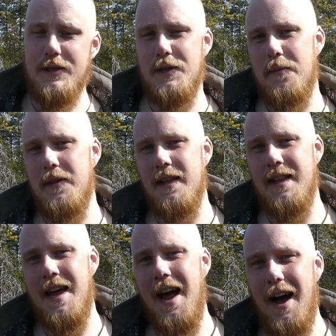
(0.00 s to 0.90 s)
is something
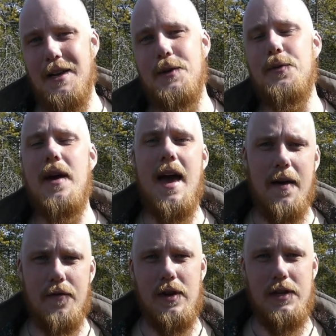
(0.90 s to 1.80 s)
that I do
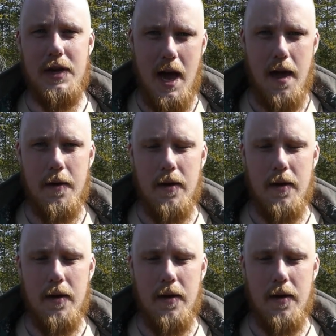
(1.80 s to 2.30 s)
every day.